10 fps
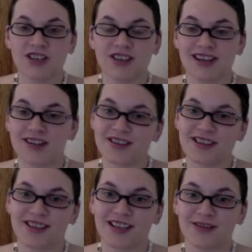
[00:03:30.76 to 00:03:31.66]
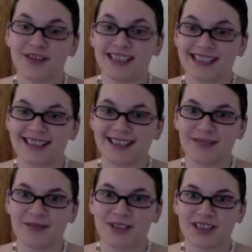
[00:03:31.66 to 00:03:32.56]
I know this sounds kind of ridiculous,
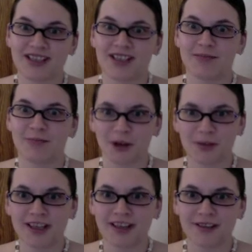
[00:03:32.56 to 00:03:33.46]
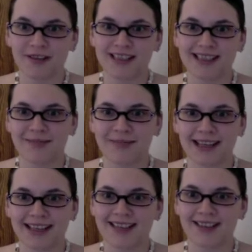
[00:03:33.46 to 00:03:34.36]
but she actually had Barbie clothes and
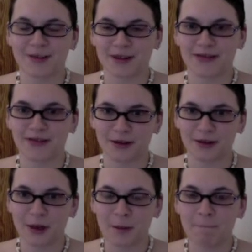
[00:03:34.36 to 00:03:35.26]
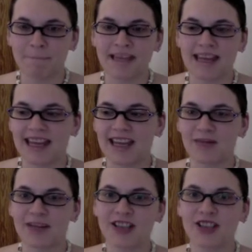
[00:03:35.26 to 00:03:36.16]
plastic toy food. And
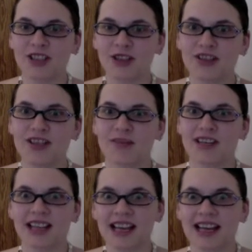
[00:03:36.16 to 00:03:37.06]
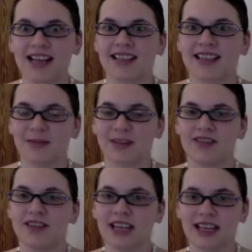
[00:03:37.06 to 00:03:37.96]
we actually used them in class, and we'd have
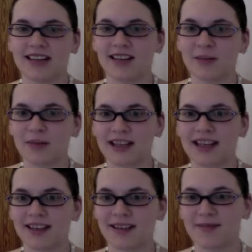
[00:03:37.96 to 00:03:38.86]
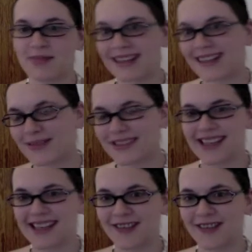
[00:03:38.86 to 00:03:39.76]
to take it up and pick it up and
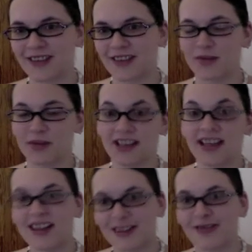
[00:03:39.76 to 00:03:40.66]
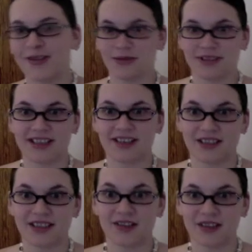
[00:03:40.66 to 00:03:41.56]
say in front of everyone if it was der,
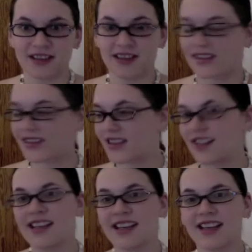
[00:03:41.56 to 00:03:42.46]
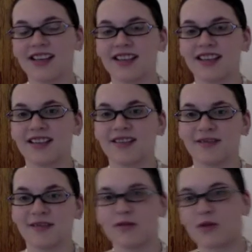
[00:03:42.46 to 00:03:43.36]
die, or das. And then
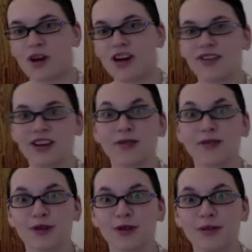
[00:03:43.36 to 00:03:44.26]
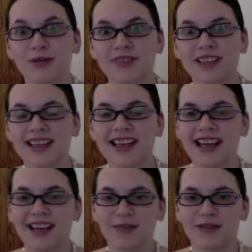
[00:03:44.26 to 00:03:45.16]
we walk around the room,
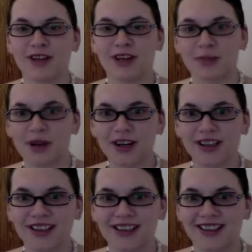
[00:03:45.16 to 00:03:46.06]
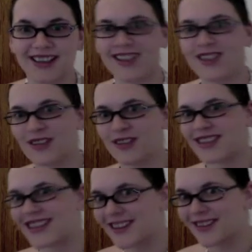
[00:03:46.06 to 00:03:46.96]
and we'd find a partner, and they'd show us
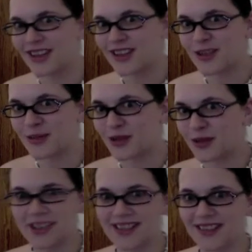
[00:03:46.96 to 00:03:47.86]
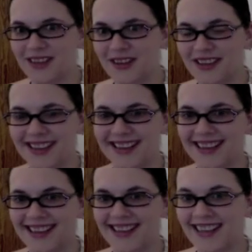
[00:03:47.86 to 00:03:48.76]
their vegetable or piece of clothing, and
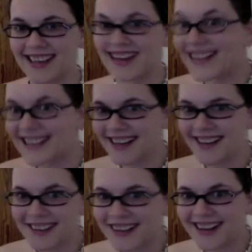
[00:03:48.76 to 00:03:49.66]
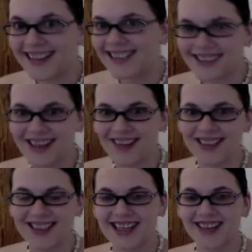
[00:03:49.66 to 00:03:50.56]
they'd say der, die, or das, and you'd have to
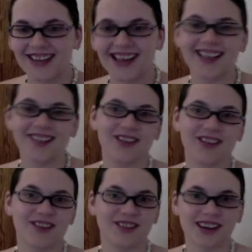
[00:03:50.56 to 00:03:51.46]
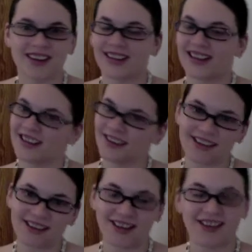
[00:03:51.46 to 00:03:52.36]
say it right. And if you get it wrong, they're like, no,
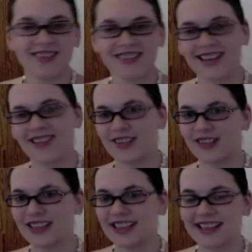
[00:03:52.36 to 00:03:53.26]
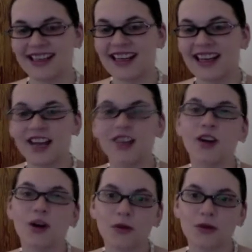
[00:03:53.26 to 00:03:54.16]
I have to do it again. And you do it
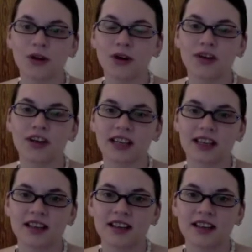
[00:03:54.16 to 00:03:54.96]
over and over again.